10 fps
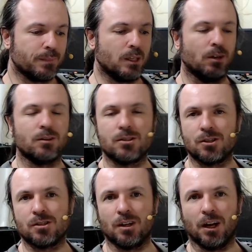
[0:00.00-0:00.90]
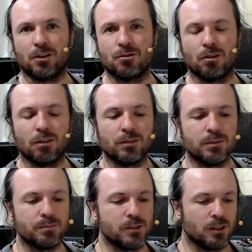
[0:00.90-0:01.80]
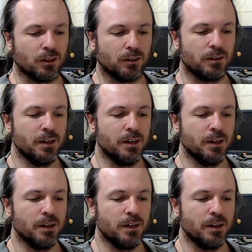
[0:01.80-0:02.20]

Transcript: you know, it's just the nature of it. So